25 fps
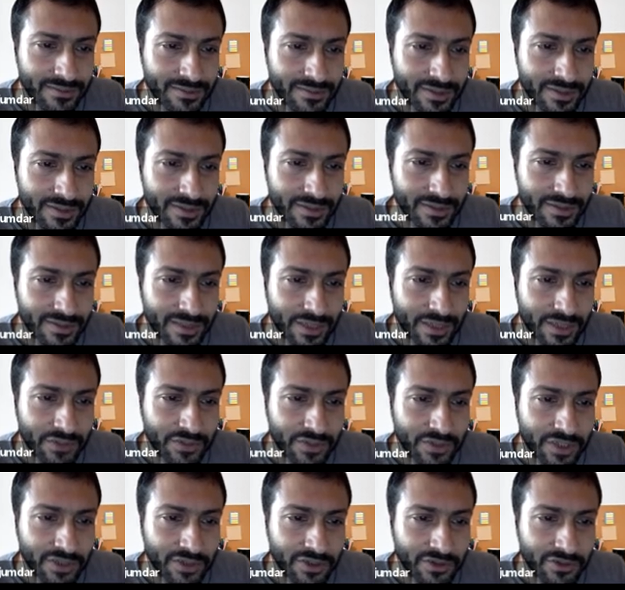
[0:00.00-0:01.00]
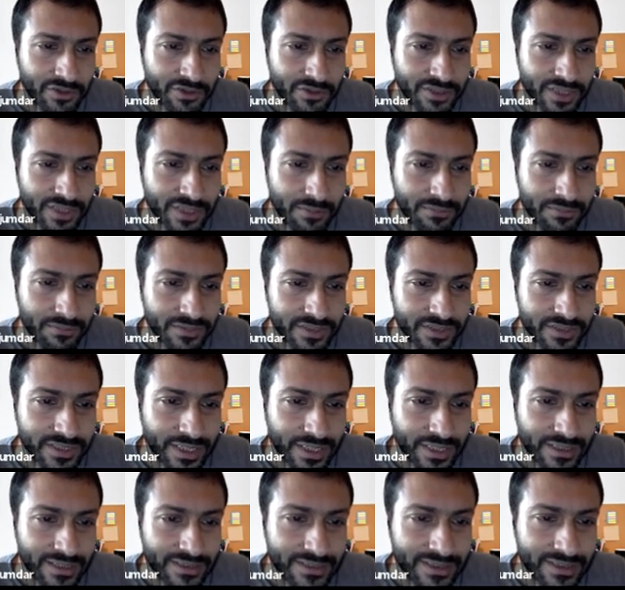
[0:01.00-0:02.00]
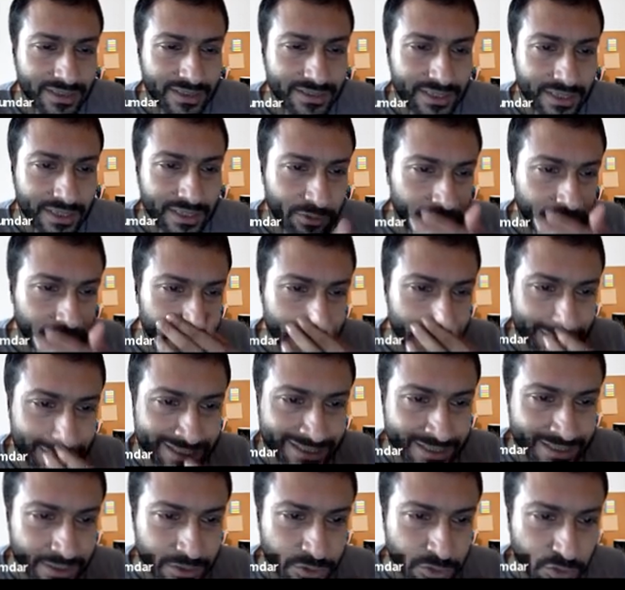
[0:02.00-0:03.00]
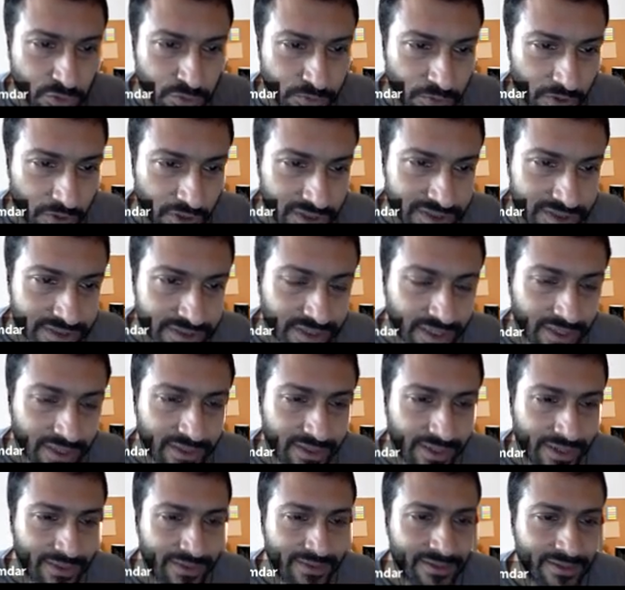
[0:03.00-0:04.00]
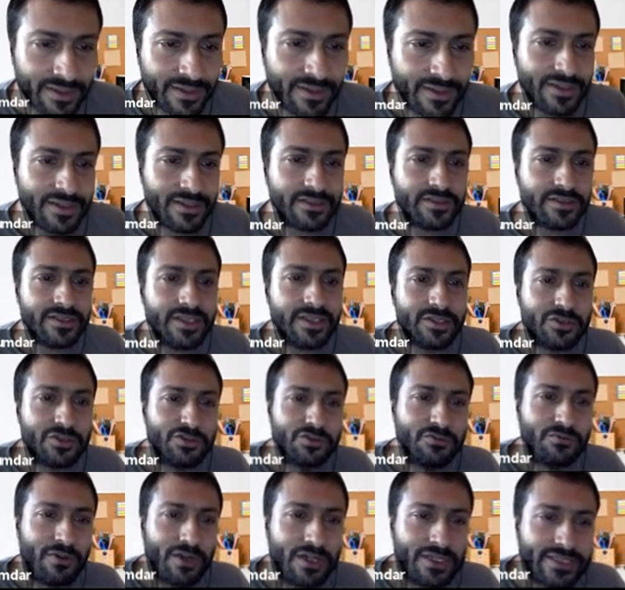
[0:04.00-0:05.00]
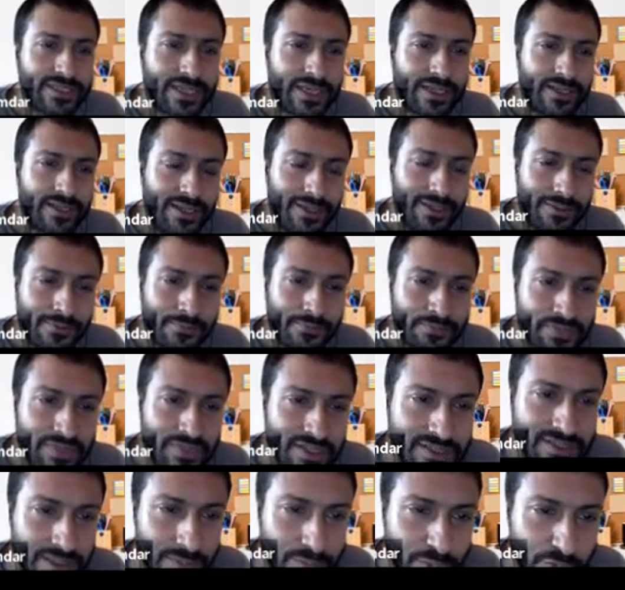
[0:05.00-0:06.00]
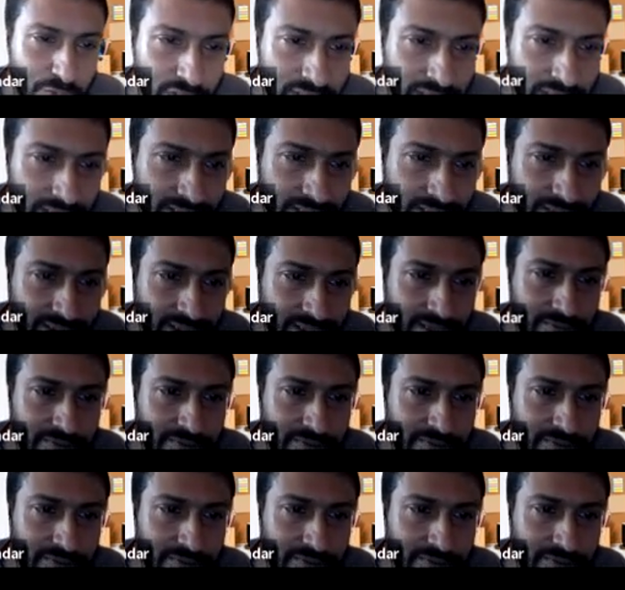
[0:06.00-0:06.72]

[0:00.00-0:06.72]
uh, count equal to sum z is less than one. So this is a true false thing, right? So it's a true false array. This is a Boolean array.